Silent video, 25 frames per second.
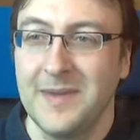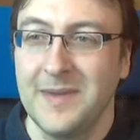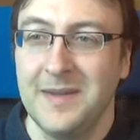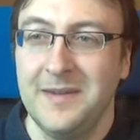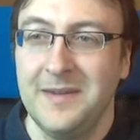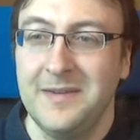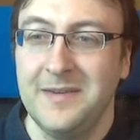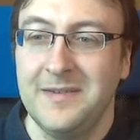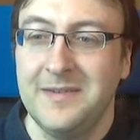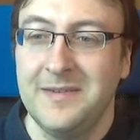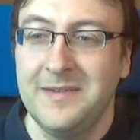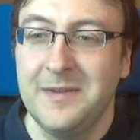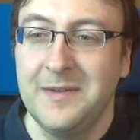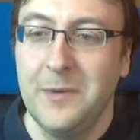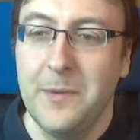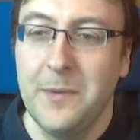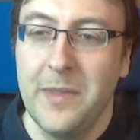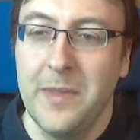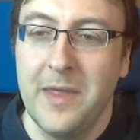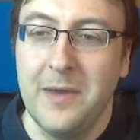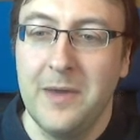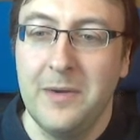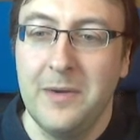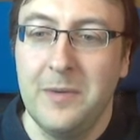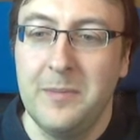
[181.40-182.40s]
so
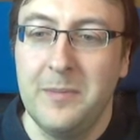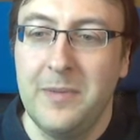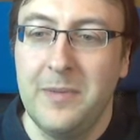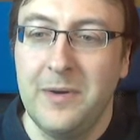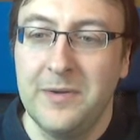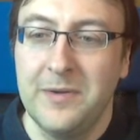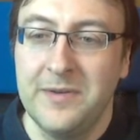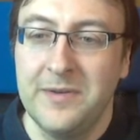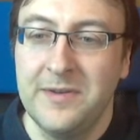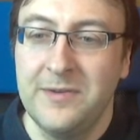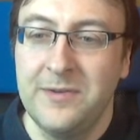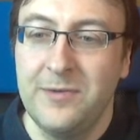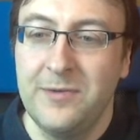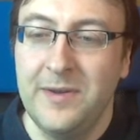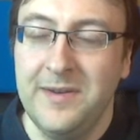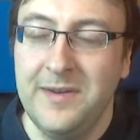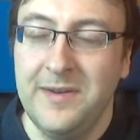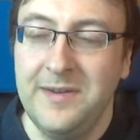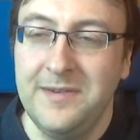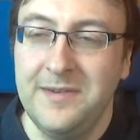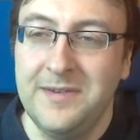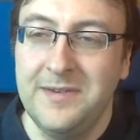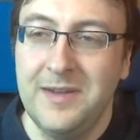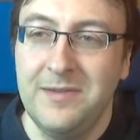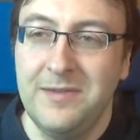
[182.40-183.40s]
there are about
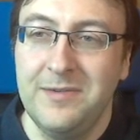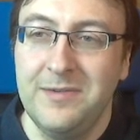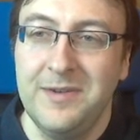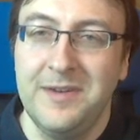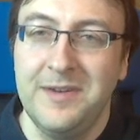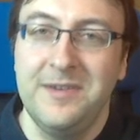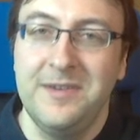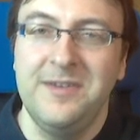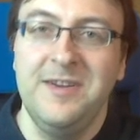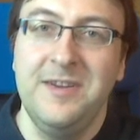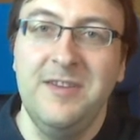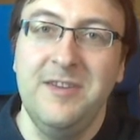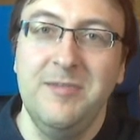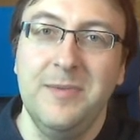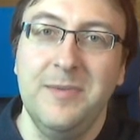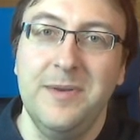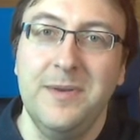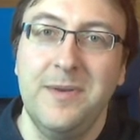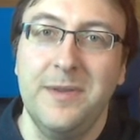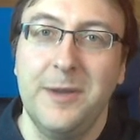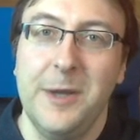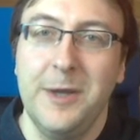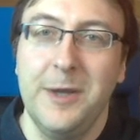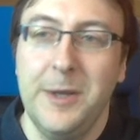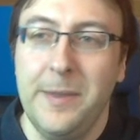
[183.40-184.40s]
27
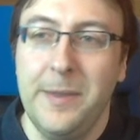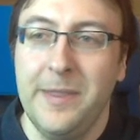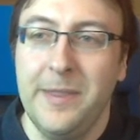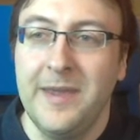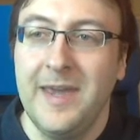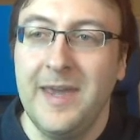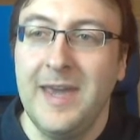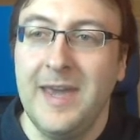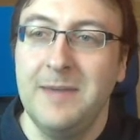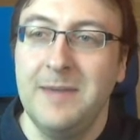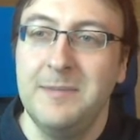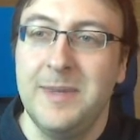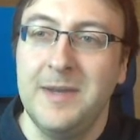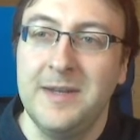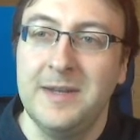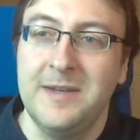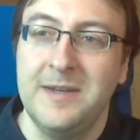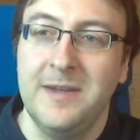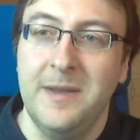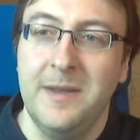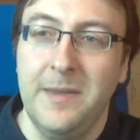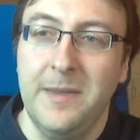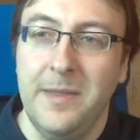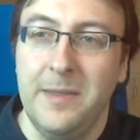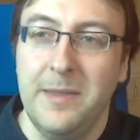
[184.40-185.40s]
achievements in the game at
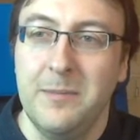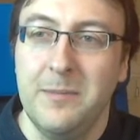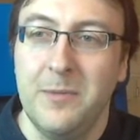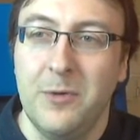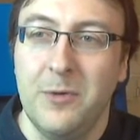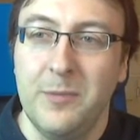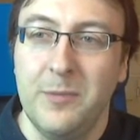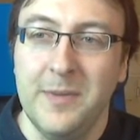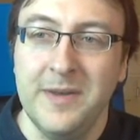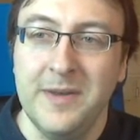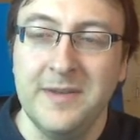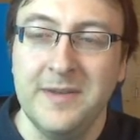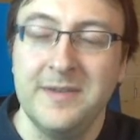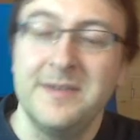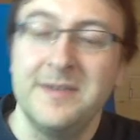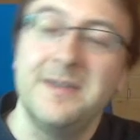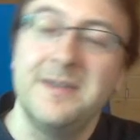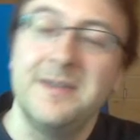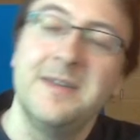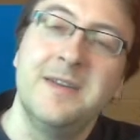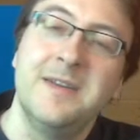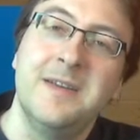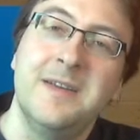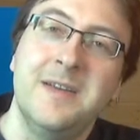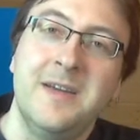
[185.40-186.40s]
the moment.
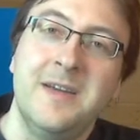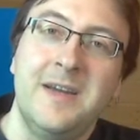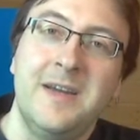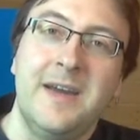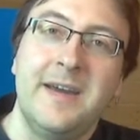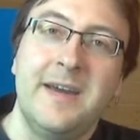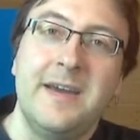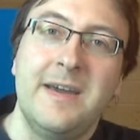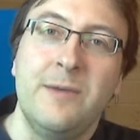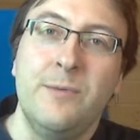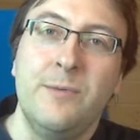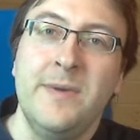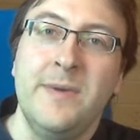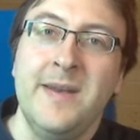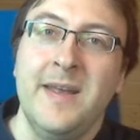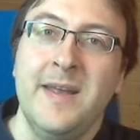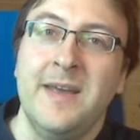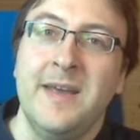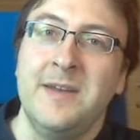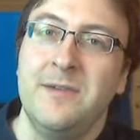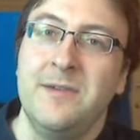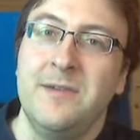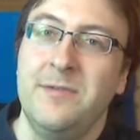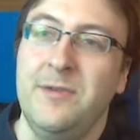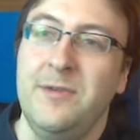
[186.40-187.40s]
I will
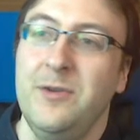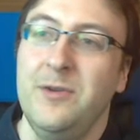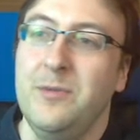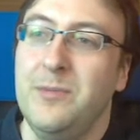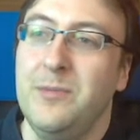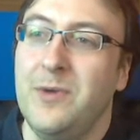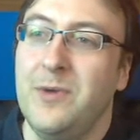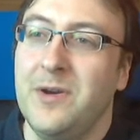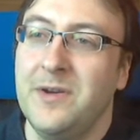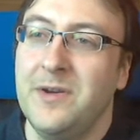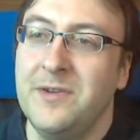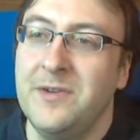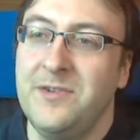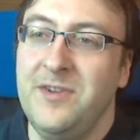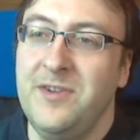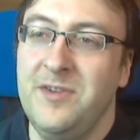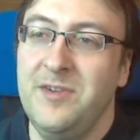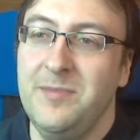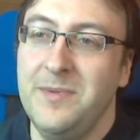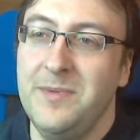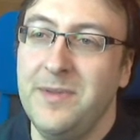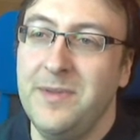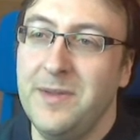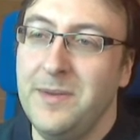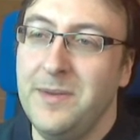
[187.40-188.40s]
add a few more
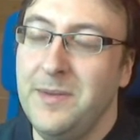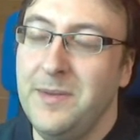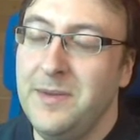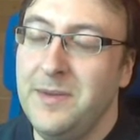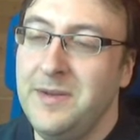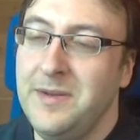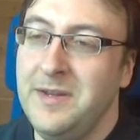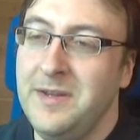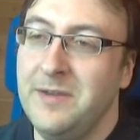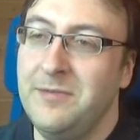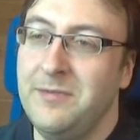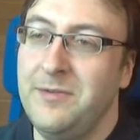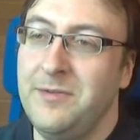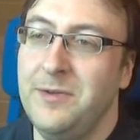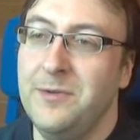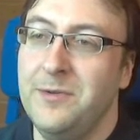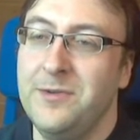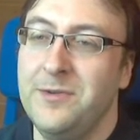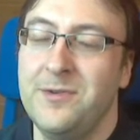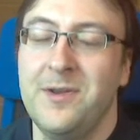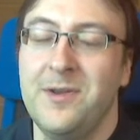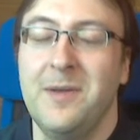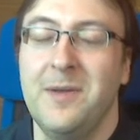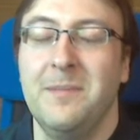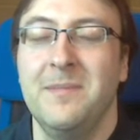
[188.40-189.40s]
achievements in the near
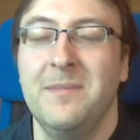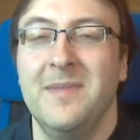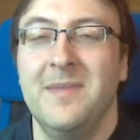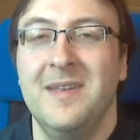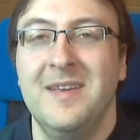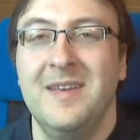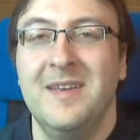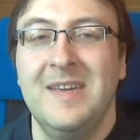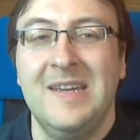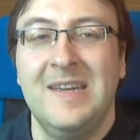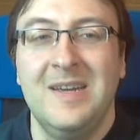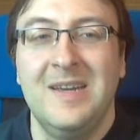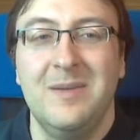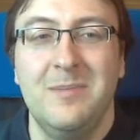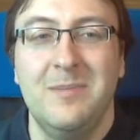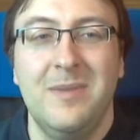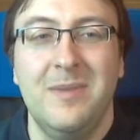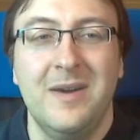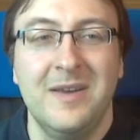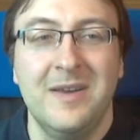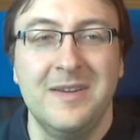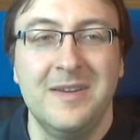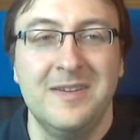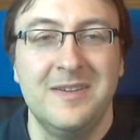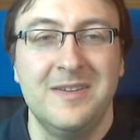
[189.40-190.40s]
future,
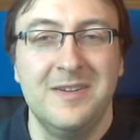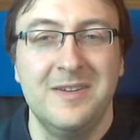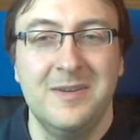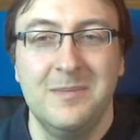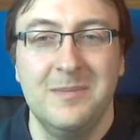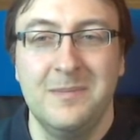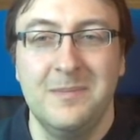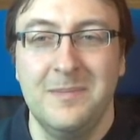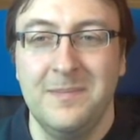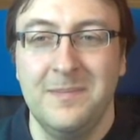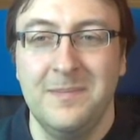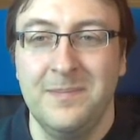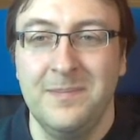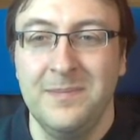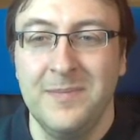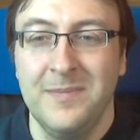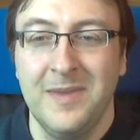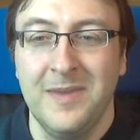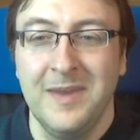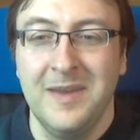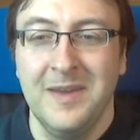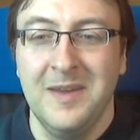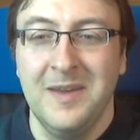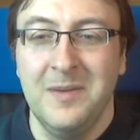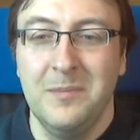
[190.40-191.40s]
but
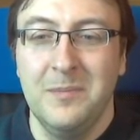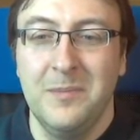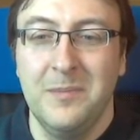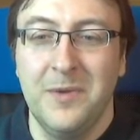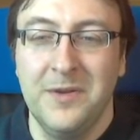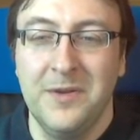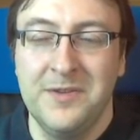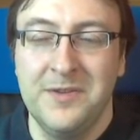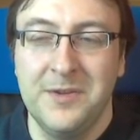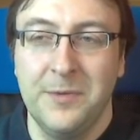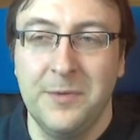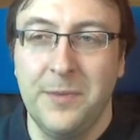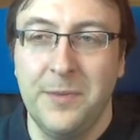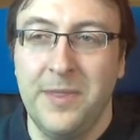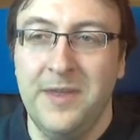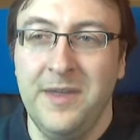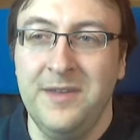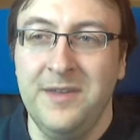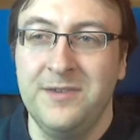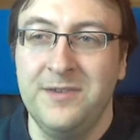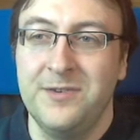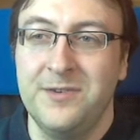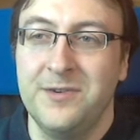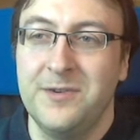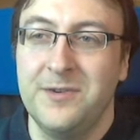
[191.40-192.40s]
most of
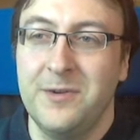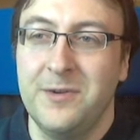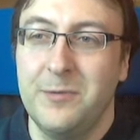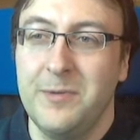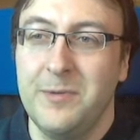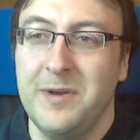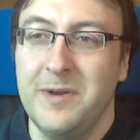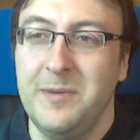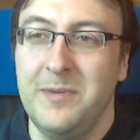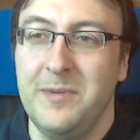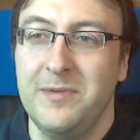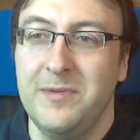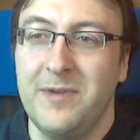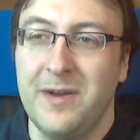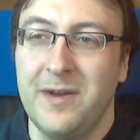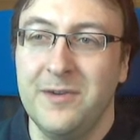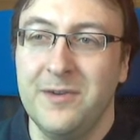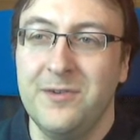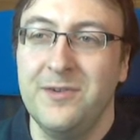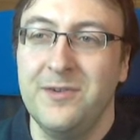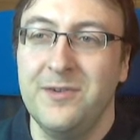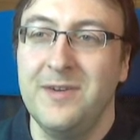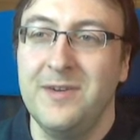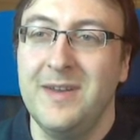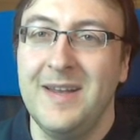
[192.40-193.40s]
these should already be
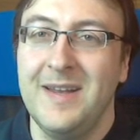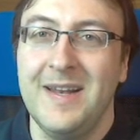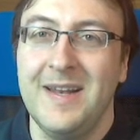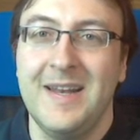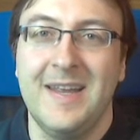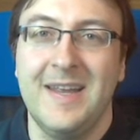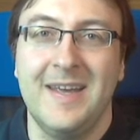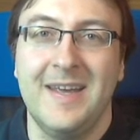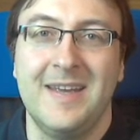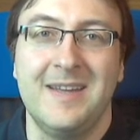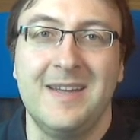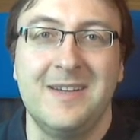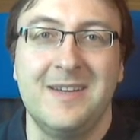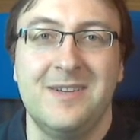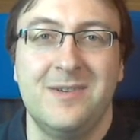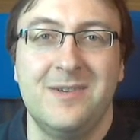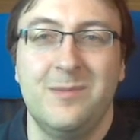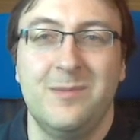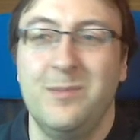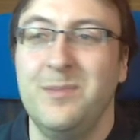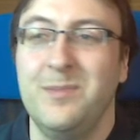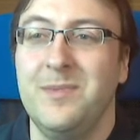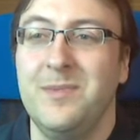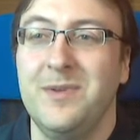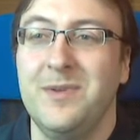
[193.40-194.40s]
functional, and
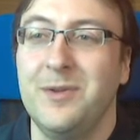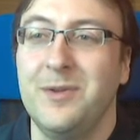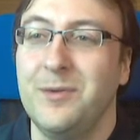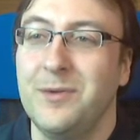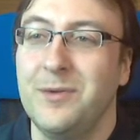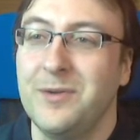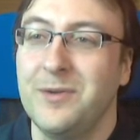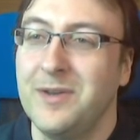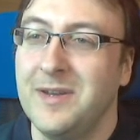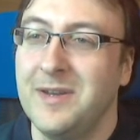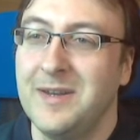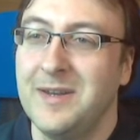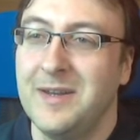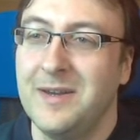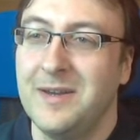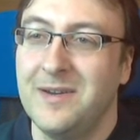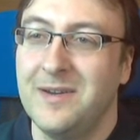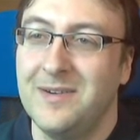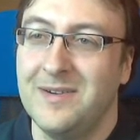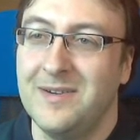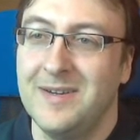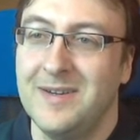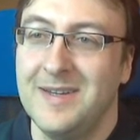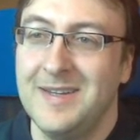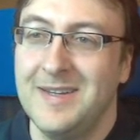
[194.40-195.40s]
so you can now,